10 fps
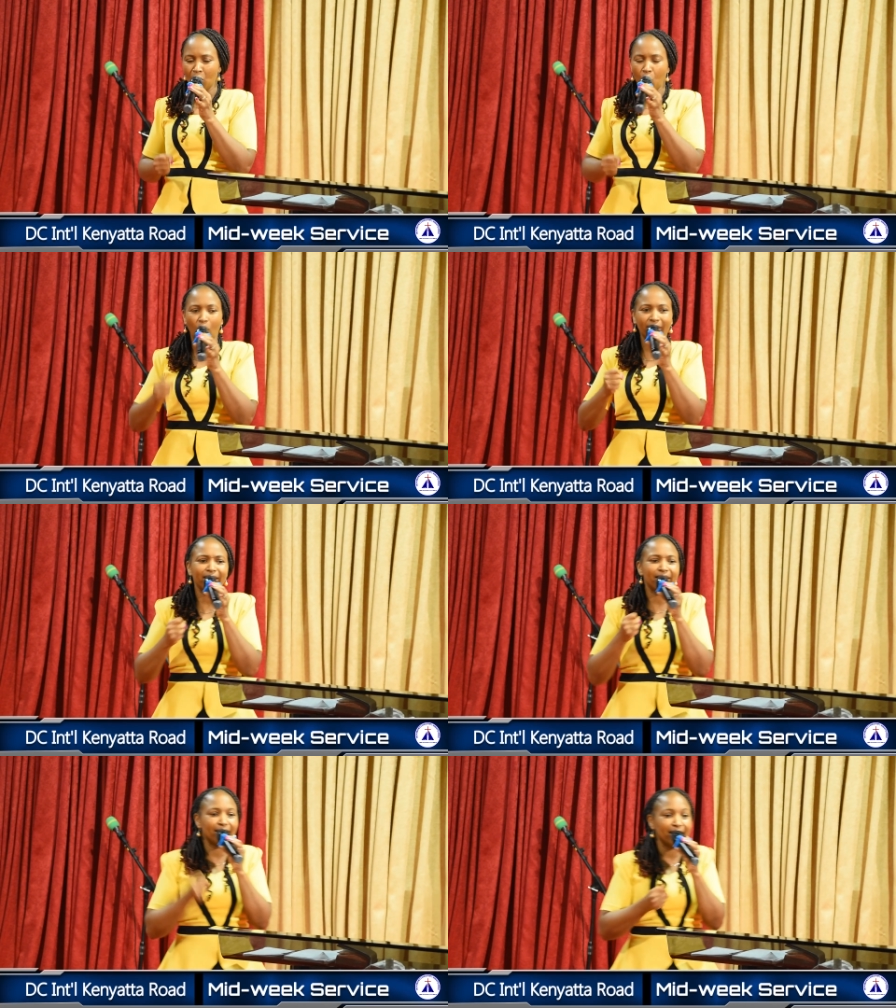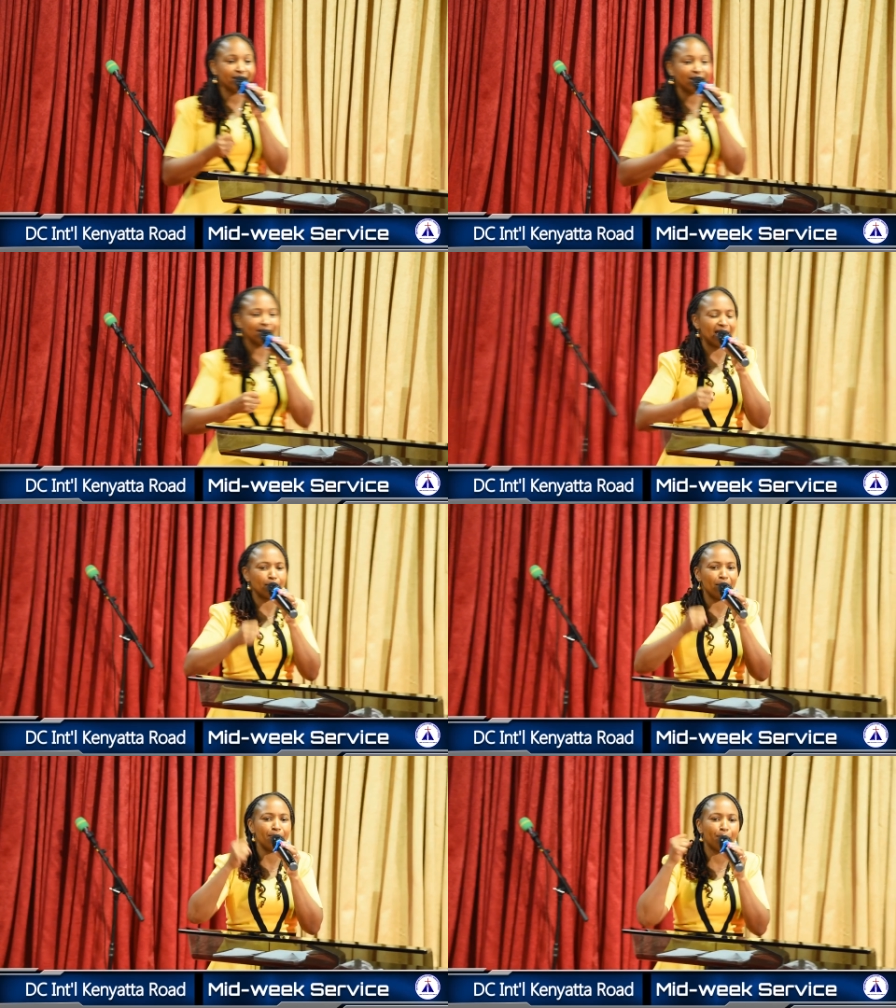What is it that has
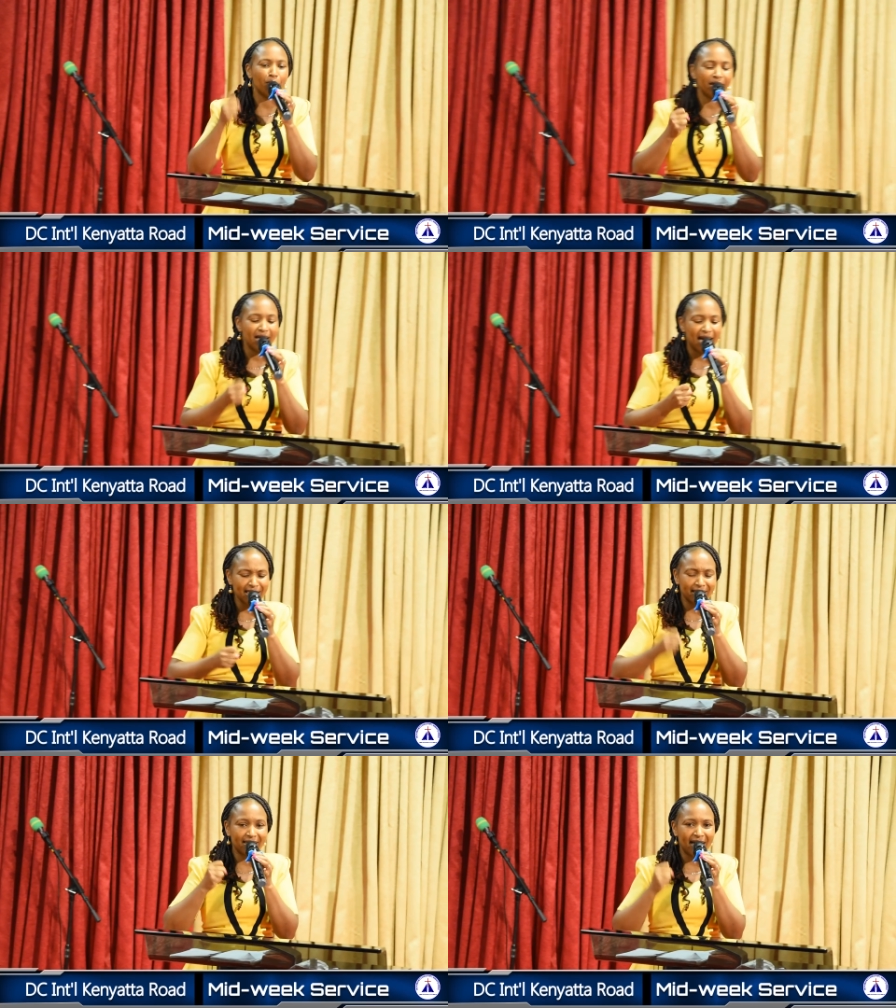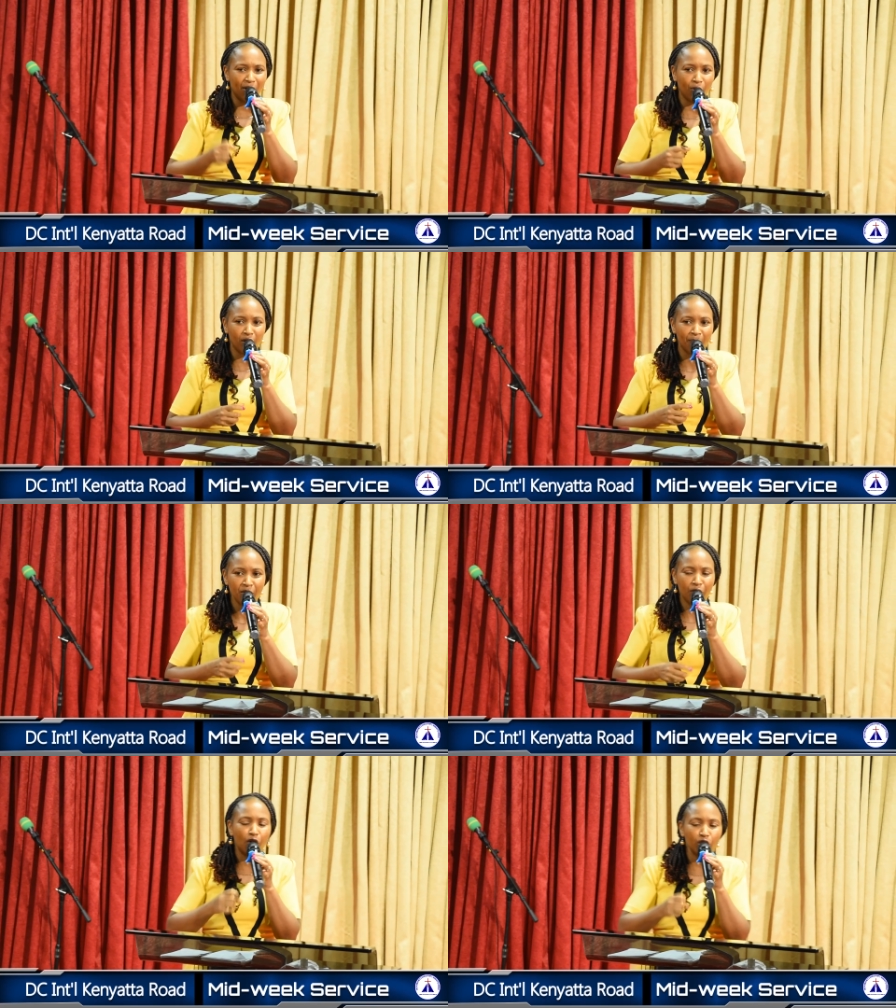been pulling us down
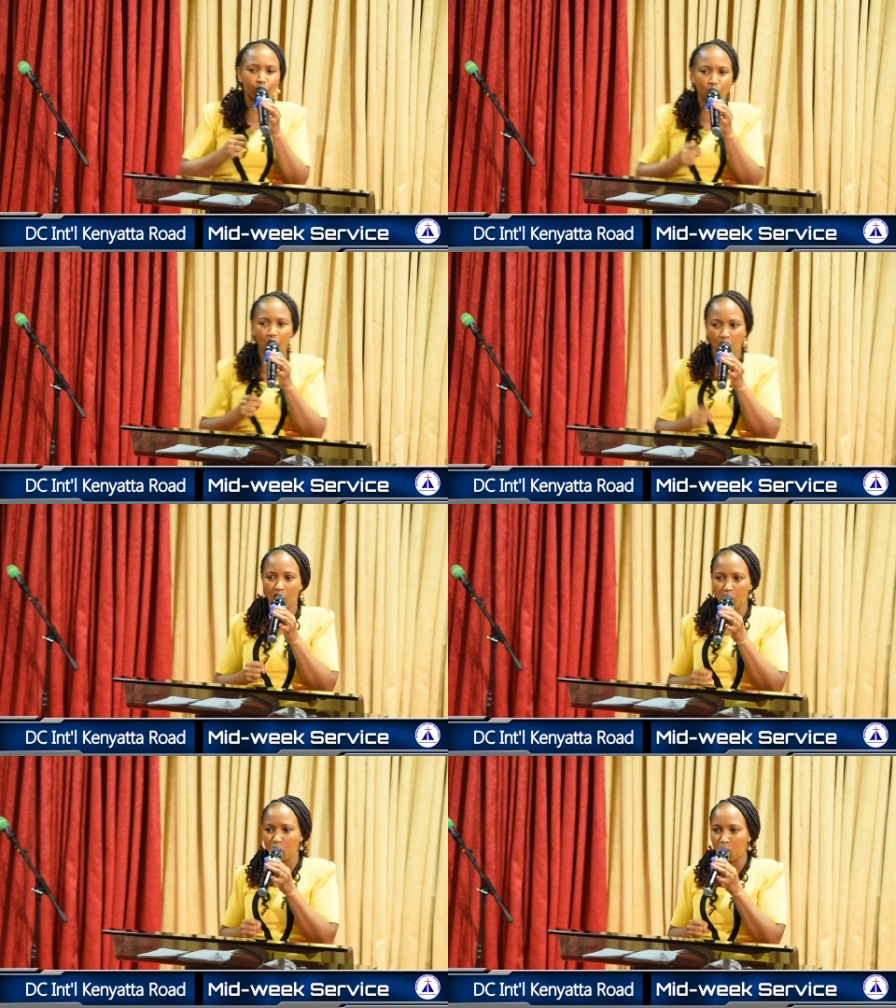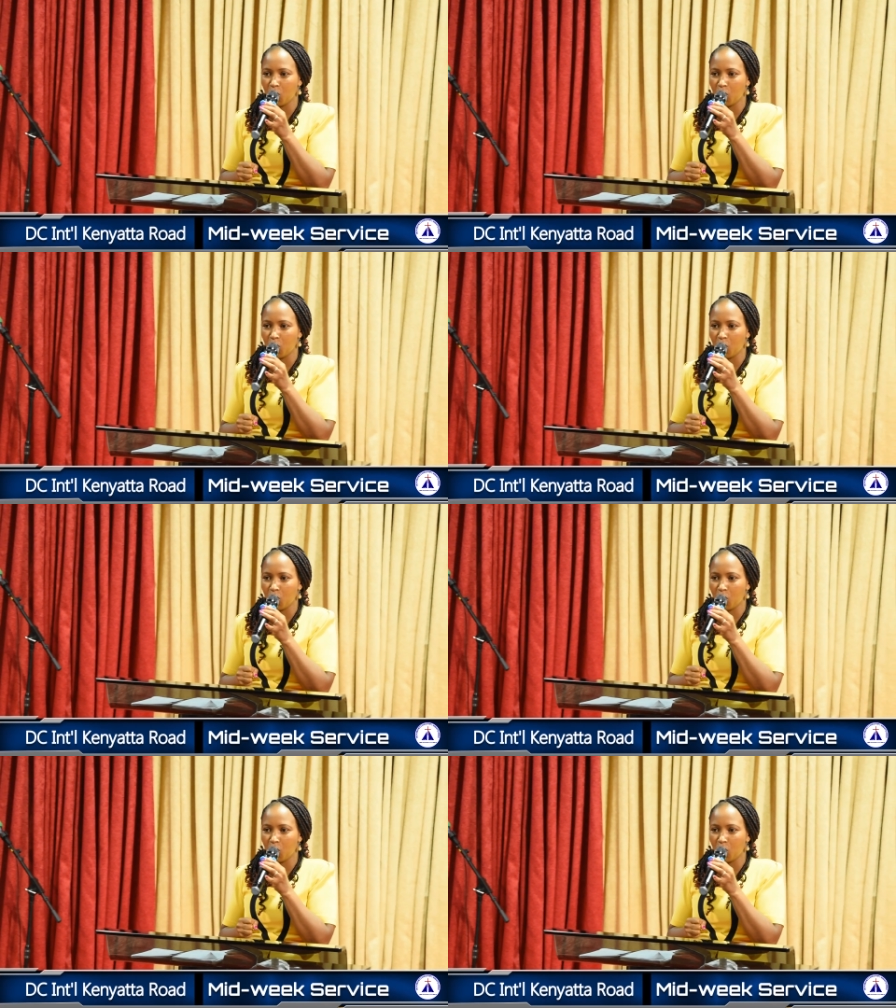for so long?